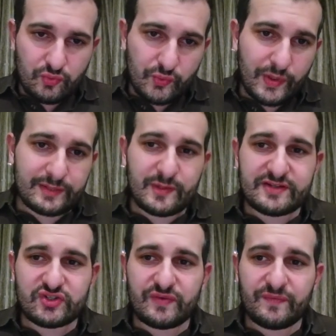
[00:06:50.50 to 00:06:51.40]
white plays
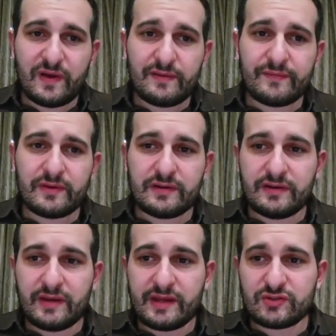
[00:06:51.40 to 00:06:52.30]
g5,
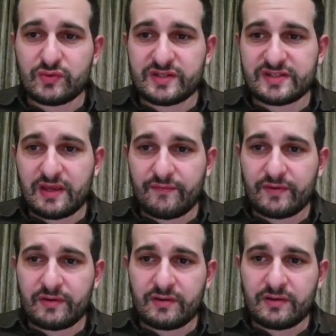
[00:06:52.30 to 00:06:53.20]
knight to
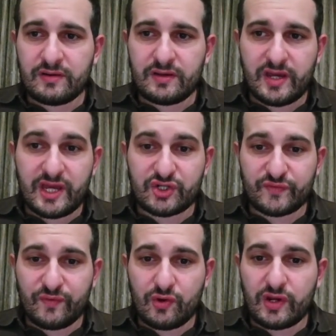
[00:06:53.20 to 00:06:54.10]
d7,
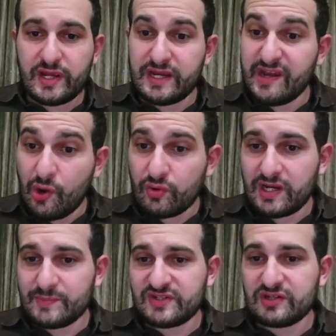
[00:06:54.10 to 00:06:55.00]
h4, and now
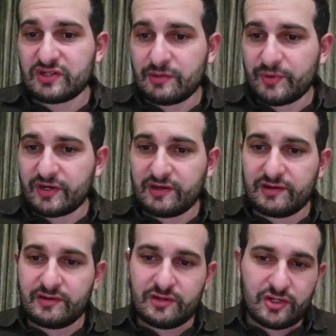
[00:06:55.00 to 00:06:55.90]
comes the typical
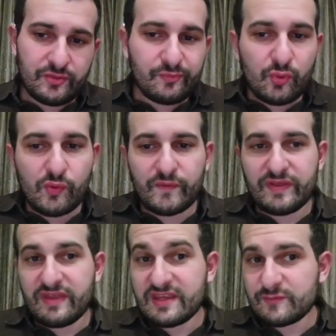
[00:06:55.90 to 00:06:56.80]
move
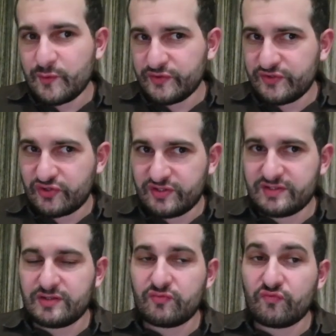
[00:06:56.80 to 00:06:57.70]
in these
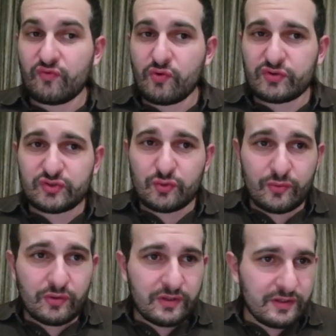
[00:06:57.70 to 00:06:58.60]
positions, rook
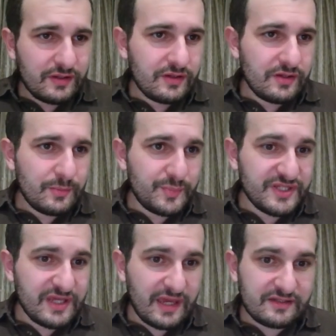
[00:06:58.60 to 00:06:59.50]
to
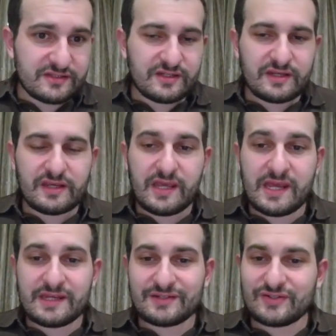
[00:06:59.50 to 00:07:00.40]
b8,
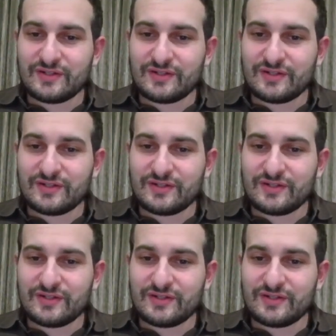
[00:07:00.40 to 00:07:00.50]
and